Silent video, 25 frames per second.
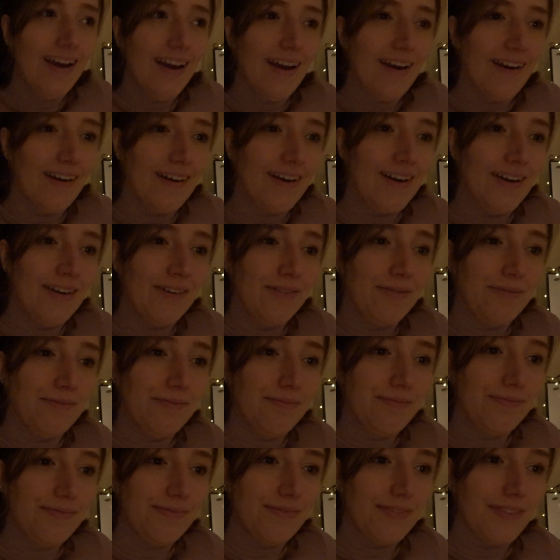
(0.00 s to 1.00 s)
I
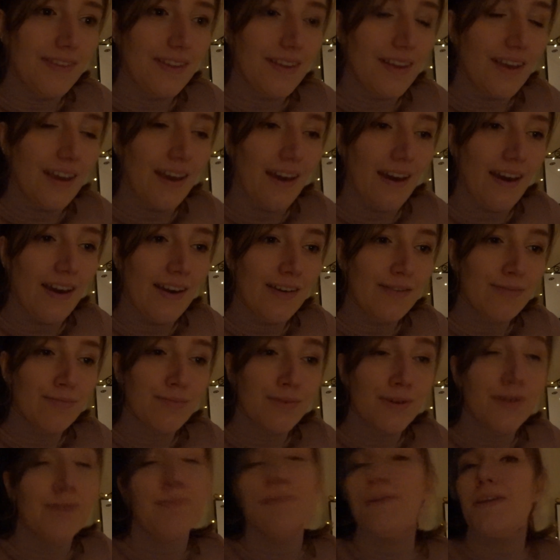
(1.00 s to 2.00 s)
have
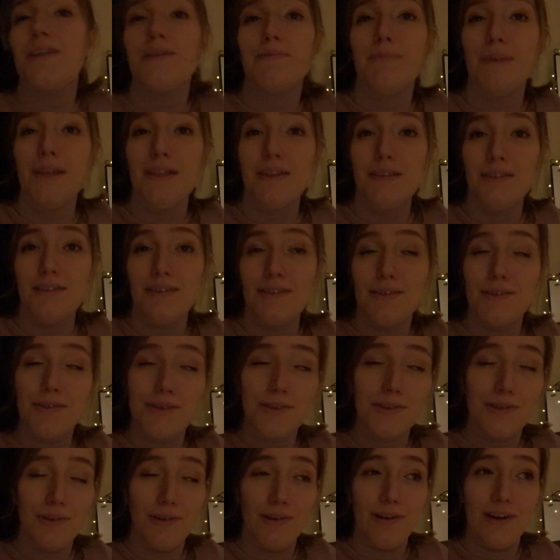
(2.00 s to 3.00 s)
pretty much been
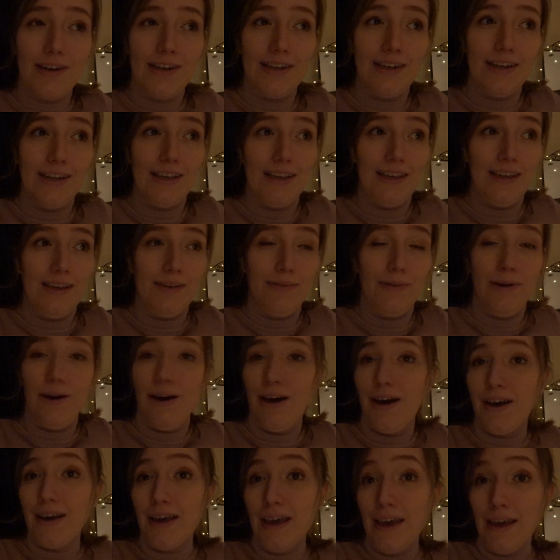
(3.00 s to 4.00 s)
solidly
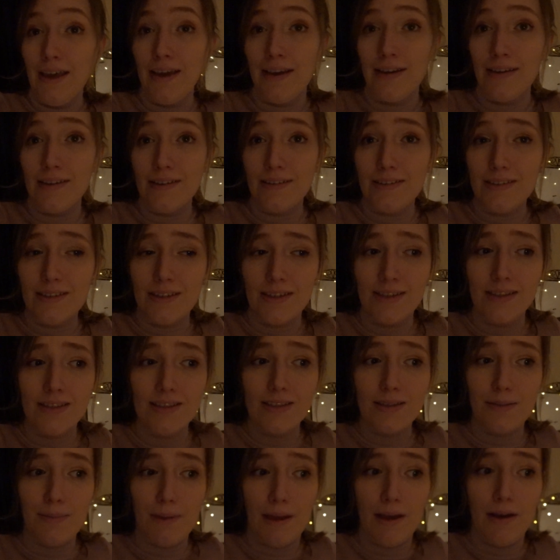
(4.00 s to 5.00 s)
working
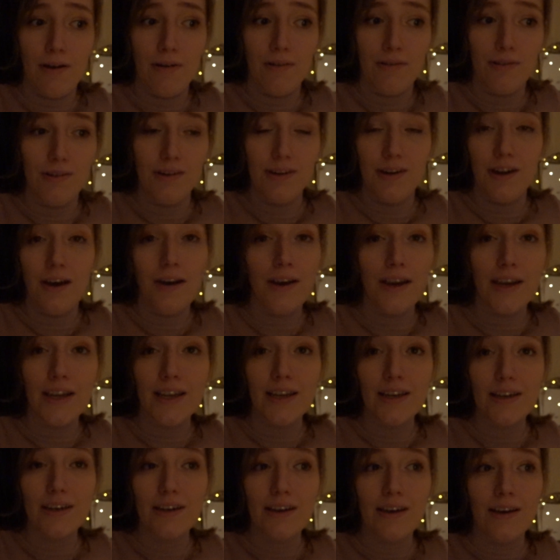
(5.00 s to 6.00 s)
since about
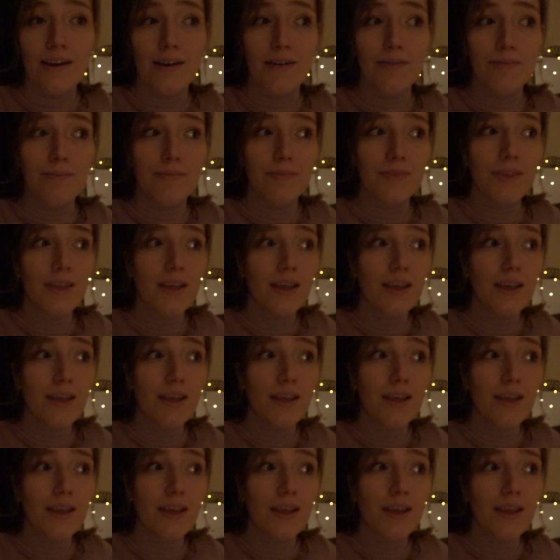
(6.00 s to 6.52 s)
9.